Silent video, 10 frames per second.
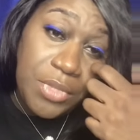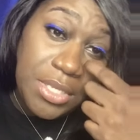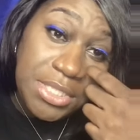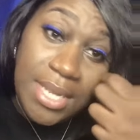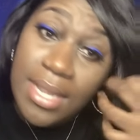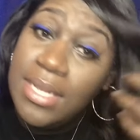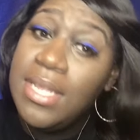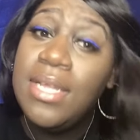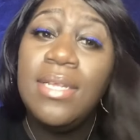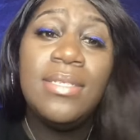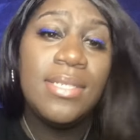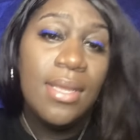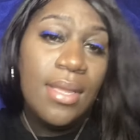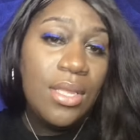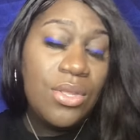Chinese.
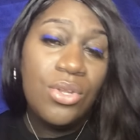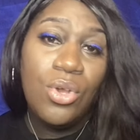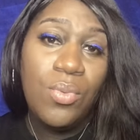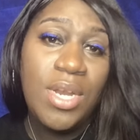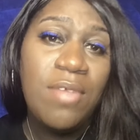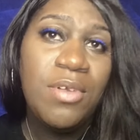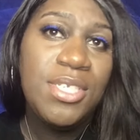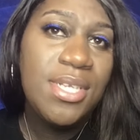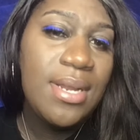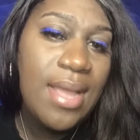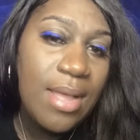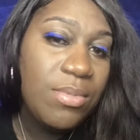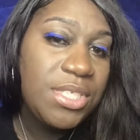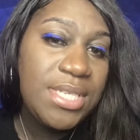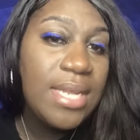When I first started, I
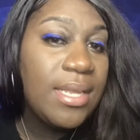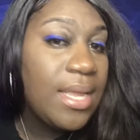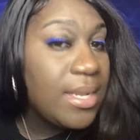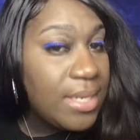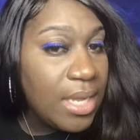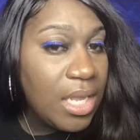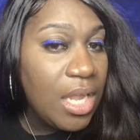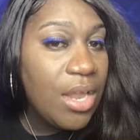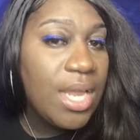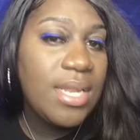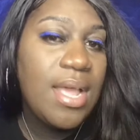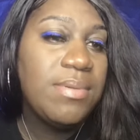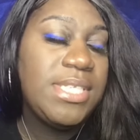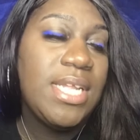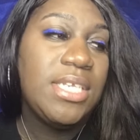was selling Indian hair and I
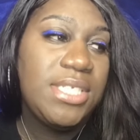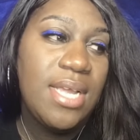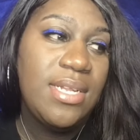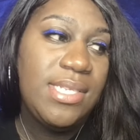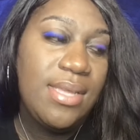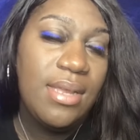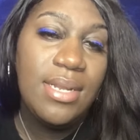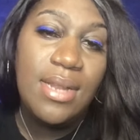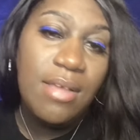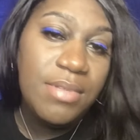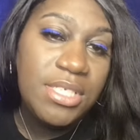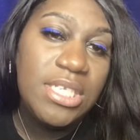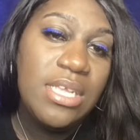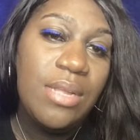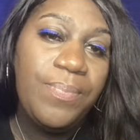was selling Chinese hair. Then I
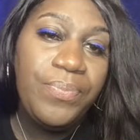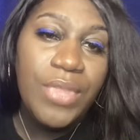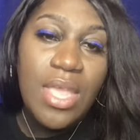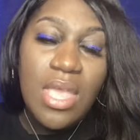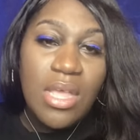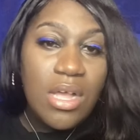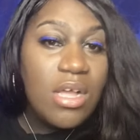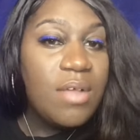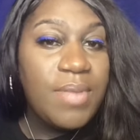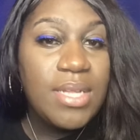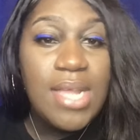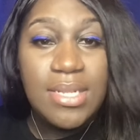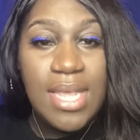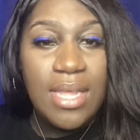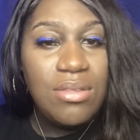eventually found
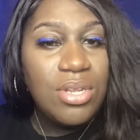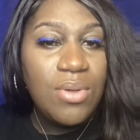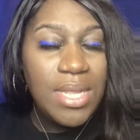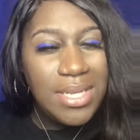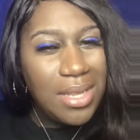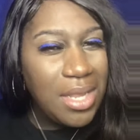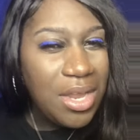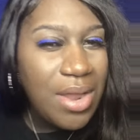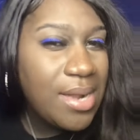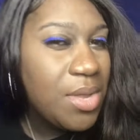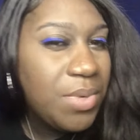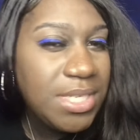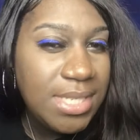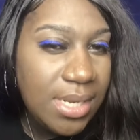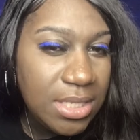out that Indian hair I didn't want
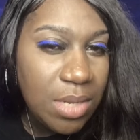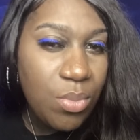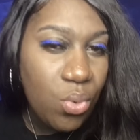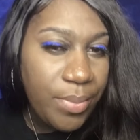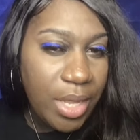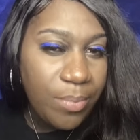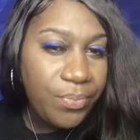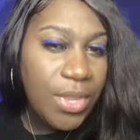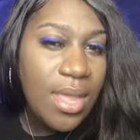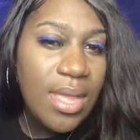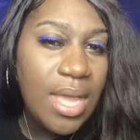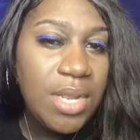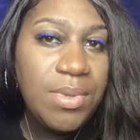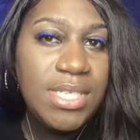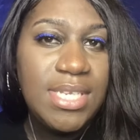to sell at the moment. I
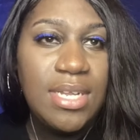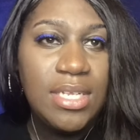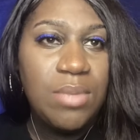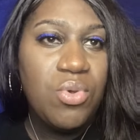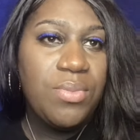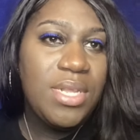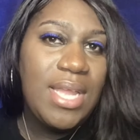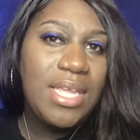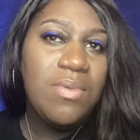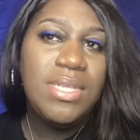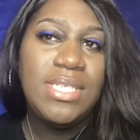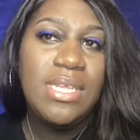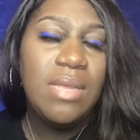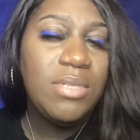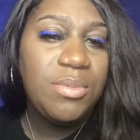didn't want to sell it at the moment. Like it was
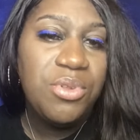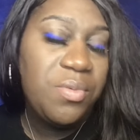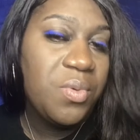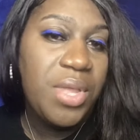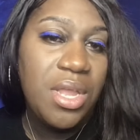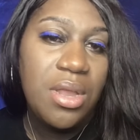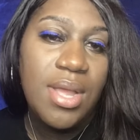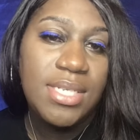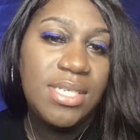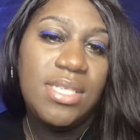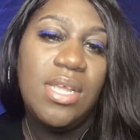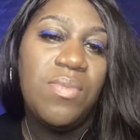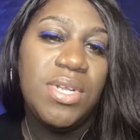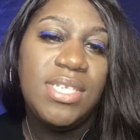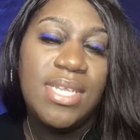beautiful hair. I just
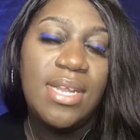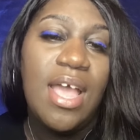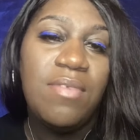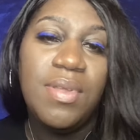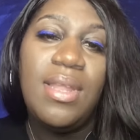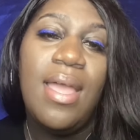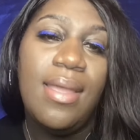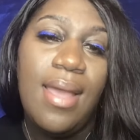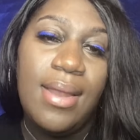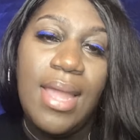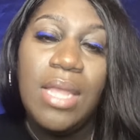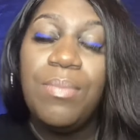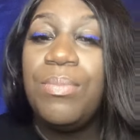didn't want to sell it. I felt like I like